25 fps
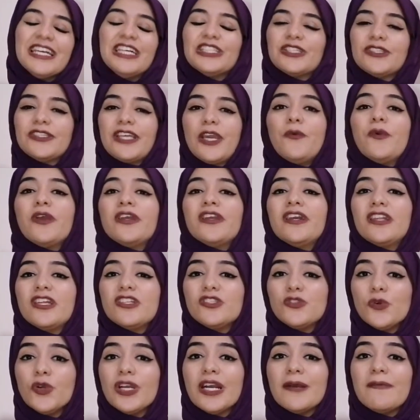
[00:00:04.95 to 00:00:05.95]
Today we're going to
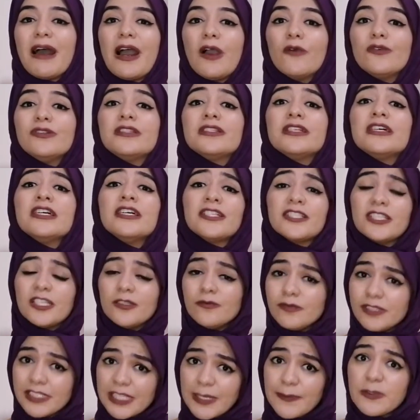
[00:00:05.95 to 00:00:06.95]
talk about
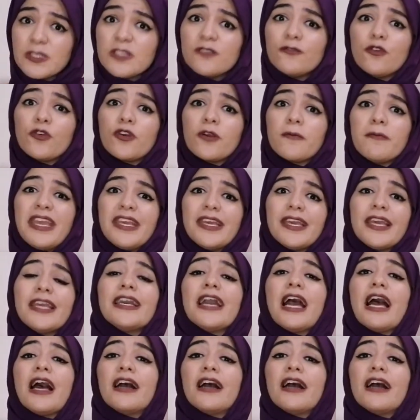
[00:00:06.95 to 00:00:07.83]
some tips for making